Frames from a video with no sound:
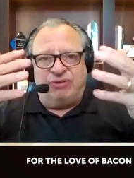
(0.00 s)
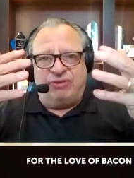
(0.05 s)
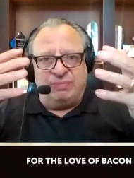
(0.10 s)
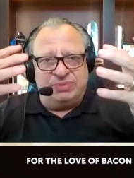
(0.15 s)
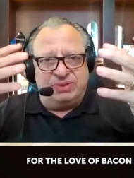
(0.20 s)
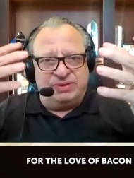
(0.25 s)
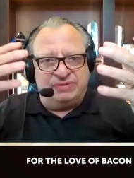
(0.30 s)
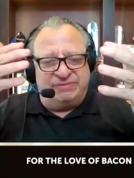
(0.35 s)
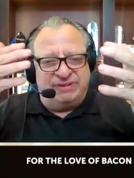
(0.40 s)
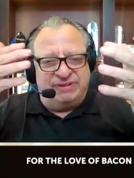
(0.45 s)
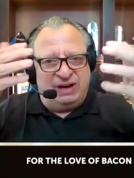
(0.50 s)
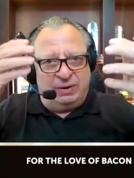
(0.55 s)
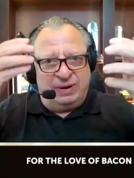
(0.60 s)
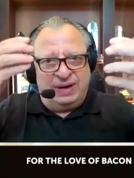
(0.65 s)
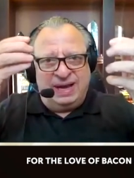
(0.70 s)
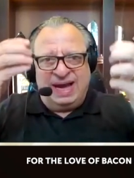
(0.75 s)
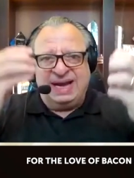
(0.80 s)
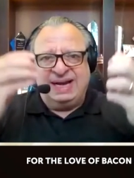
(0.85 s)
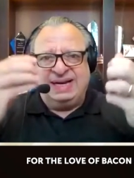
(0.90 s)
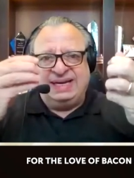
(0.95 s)
from the
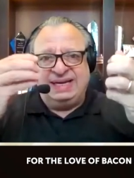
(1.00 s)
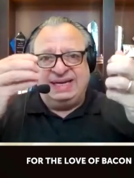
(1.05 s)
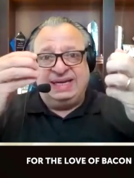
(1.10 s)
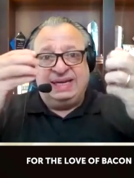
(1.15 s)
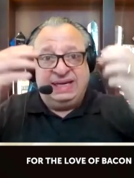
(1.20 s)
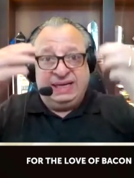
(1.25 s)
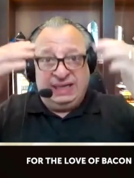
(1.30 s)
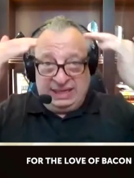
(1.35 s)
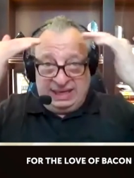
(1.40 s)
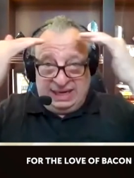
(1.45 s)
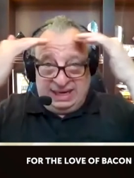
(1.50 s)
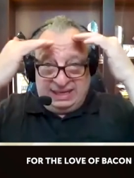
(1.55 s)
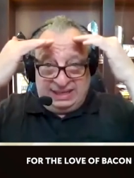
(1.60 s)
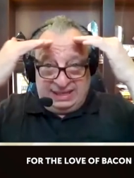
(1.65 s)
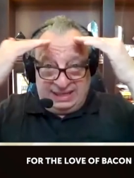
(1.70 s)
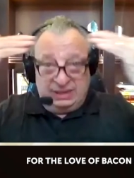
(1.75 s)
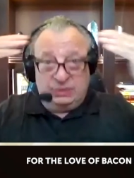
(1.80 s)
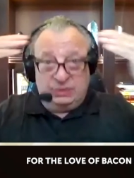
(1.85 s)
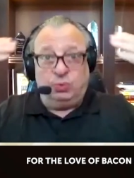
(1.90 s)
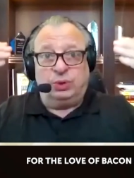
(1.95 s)
very idea i
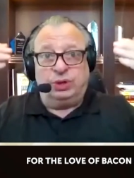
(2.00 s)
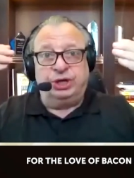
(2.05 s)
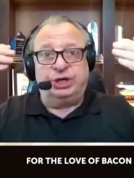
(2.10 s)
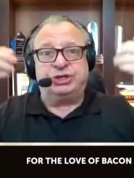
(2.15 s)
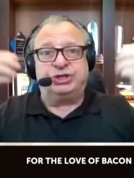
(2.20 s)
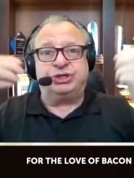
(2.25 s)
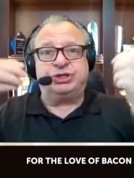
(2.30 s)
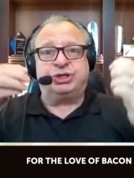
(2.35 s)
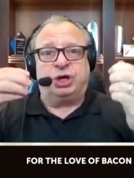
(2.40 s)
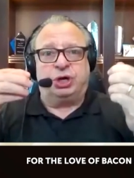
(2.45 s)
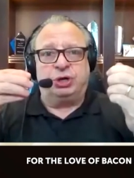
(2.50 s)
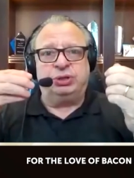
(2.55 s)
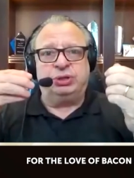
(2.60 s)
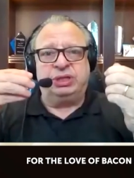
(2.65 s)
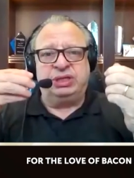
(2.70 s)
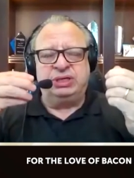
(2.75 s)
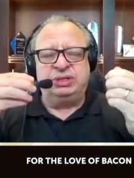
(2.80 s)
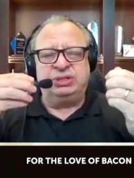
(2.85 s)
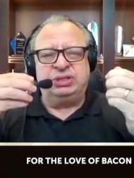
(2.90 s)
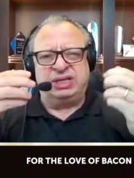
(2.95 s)
think we're going to start
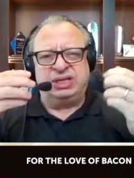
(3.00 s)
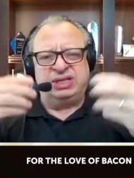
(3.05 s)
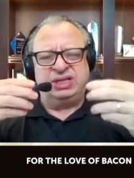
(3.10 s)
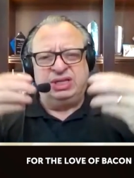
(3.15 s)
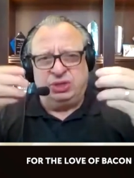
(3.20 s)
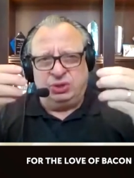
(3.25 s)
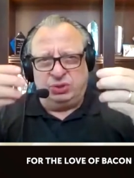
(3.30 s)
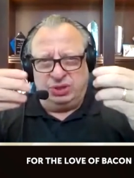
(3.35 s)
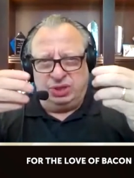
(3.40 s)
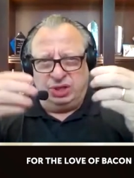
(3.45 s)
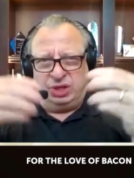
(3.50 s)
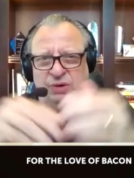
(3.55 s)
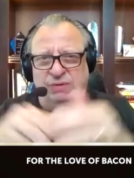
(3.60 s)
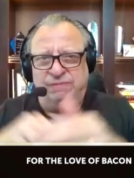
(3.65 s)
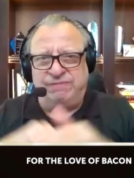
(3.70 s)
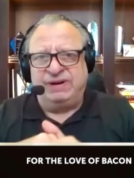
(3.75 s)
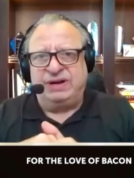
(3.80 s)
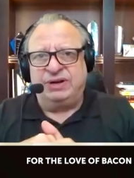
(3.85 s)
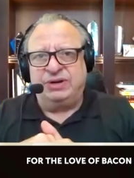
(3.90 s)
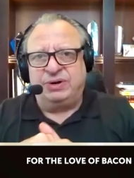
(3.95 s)
this i think you're the
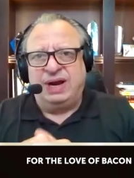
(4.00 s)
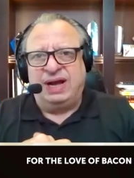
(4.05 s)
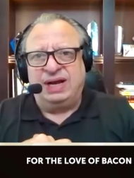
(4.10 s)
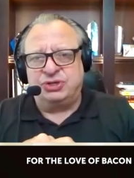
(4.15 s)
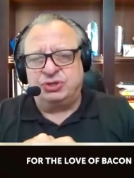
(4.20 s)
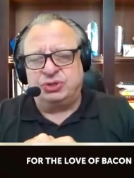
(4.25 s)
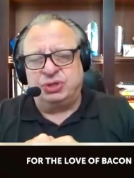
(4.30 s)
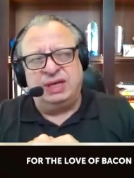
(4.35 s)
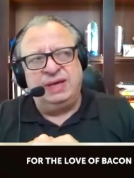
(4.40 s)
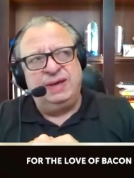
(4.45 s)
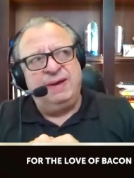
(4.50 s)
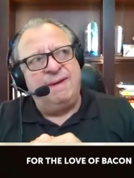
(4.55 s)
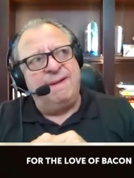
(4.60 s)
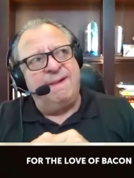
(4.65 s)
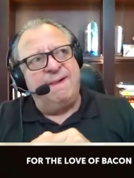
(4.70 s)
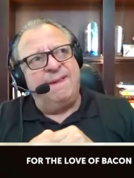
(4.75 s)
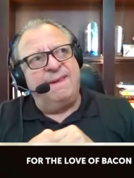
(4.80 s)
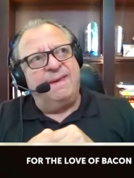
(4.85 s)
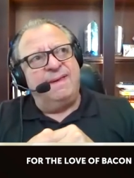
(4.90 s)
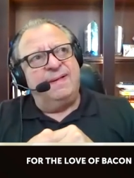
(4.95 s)
co-founder actually
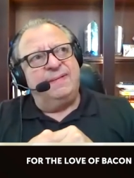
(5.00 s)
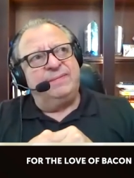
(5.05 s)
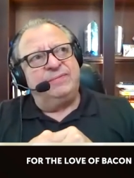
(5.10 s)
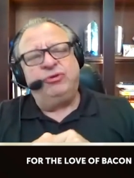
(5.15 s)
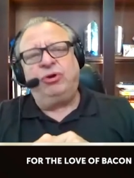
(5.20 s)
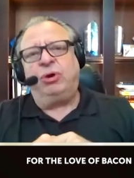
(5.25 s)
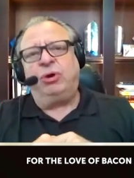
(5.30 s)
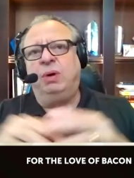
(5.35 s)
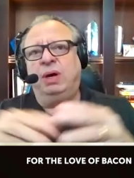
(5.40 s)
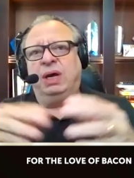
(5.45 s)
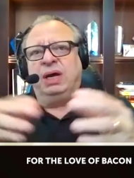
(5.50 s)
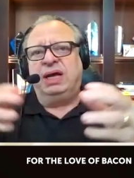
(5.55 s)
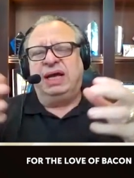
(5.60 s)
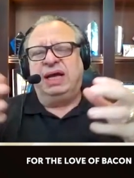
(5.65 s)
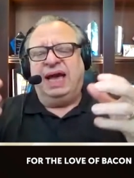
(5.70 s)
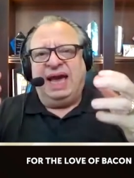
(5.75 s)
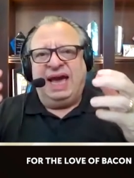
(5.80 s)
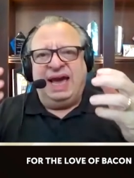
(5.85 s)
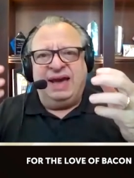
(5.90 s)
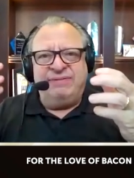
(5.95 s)
so
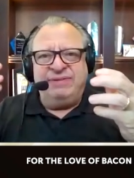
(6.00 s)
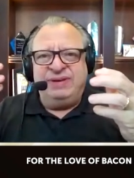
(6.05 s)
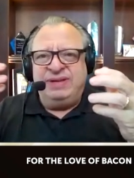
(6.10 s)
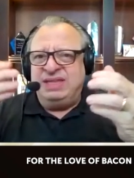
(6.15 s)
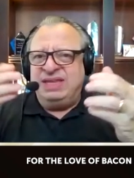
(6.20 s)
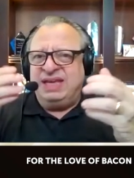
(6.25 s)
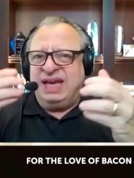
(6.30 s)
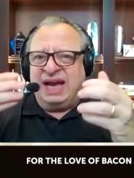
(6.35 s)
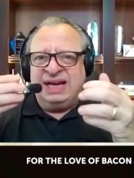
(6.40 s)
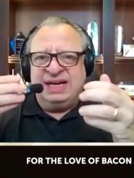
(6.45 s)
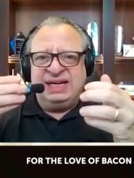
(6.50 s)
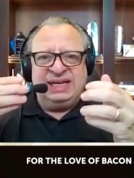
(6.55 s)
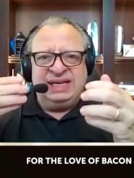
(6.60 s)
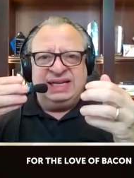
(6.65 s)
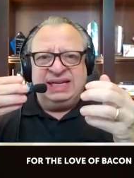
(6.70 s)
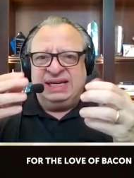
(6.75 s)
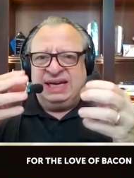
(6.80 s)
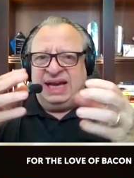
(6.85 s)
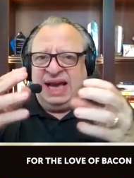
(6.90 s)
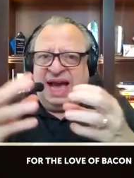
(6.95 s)
having the
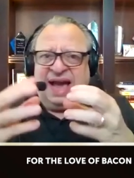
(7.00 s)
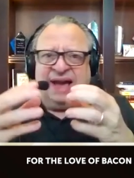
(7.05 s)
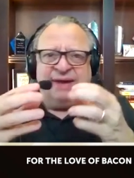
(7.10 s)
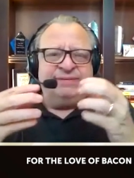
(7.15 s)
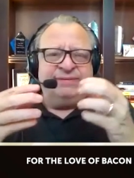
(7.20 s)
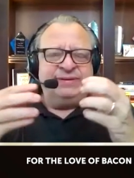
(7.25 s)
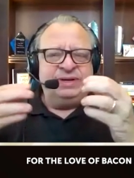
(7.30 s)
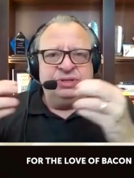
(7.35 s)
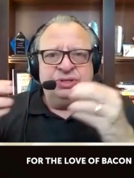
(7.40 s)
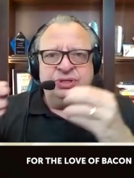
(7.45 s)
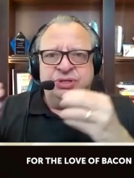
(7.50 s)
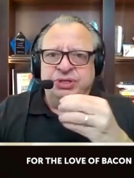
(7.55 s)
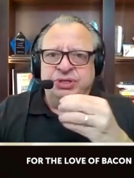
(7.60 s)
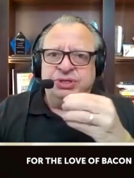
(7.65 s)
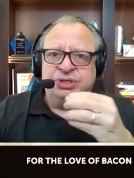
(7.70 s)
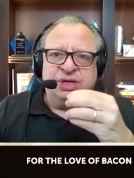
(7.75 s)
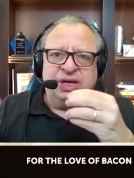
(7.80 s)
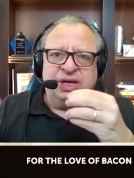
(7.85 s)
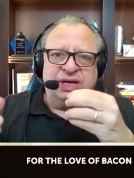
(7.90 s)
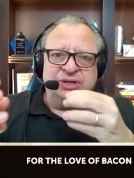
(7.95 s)
idea having the
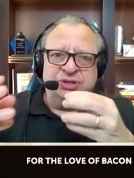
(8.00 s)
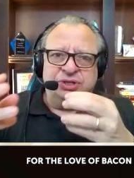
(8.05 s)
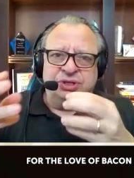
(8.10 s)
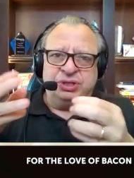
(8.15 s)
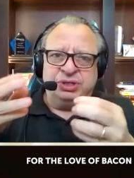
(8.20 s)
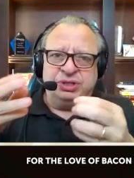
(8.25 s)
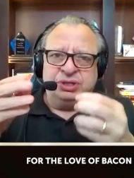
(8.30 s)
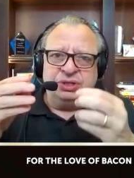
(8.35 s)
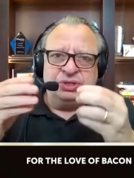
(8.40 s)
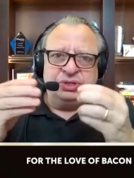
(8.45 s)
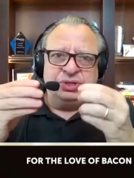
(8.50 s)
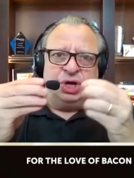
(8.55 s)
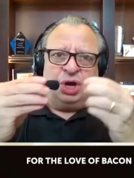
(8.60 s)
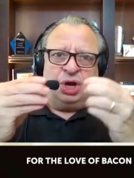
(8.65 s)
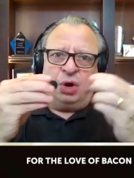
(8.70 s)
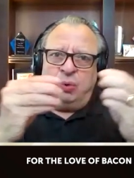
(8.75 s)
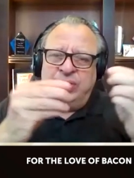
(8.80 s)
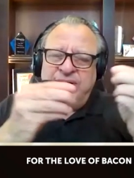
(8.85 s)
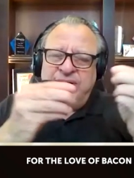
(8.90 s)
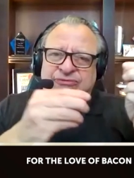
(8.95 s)
discussions
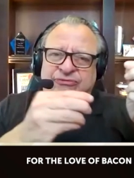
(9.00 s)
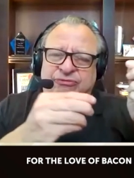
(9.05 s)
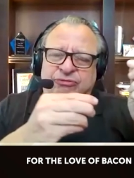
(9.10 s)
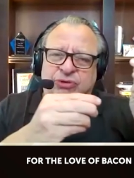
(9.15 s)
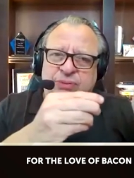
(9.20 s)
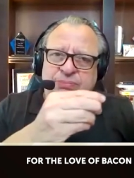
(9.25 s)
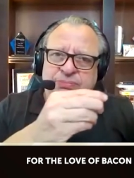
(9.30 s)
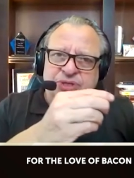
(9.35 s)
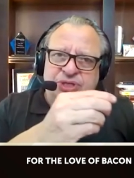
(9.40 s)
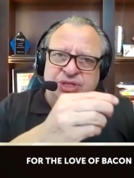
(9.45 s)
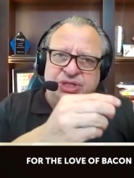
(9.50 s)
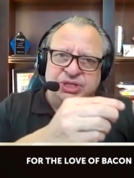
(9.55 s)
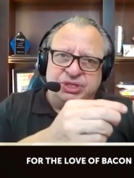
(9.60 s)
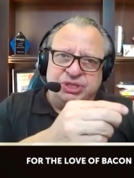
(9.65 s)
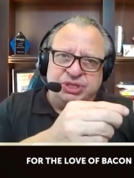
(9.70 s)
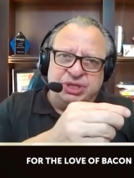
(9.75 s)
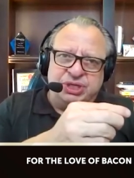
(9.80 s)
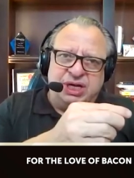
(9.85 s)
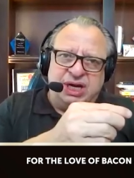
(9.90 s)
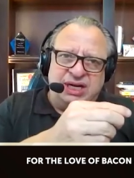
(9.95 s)
going from
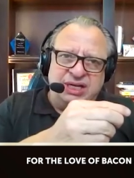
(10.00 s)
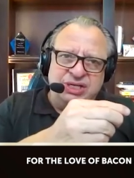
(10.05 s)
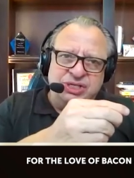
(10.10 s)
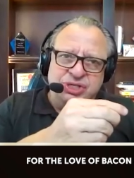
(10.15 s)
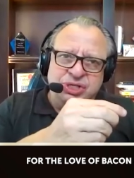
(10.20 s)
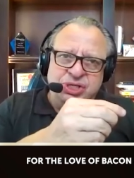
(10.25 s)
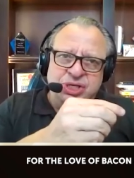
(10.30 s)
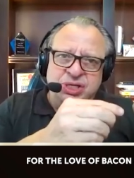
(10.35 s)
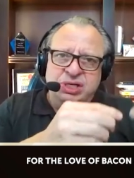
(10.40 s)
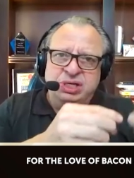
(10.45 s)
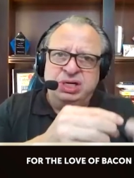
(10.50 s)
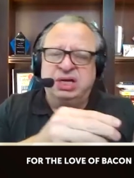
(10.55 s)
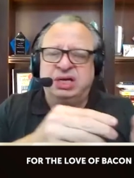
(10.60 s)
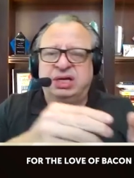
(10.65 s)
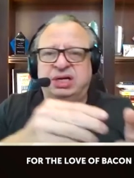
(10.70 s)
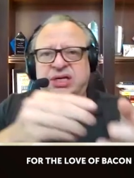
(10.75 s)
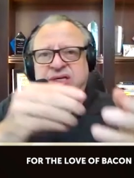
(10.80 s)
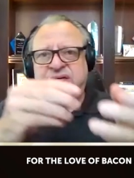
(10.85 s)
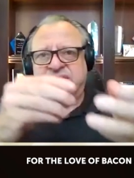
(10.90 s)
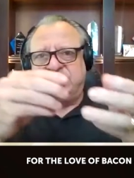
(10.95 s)
discussion
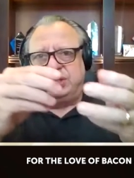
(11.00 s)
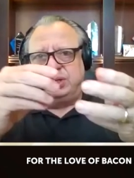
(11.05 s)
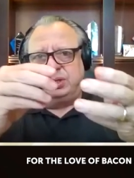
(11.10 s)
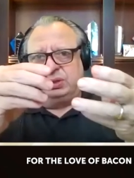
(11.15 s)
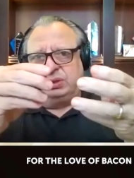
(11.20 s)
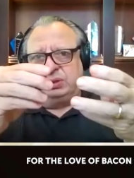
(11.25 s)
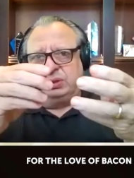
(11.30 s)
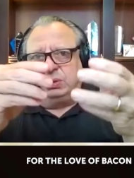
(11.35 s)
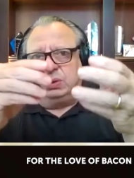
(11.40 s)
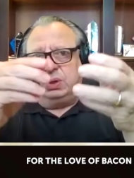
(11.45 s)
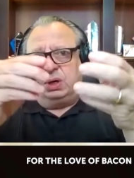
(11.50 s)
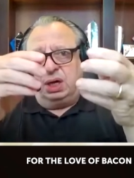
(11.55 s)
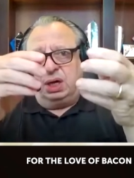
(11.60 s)
to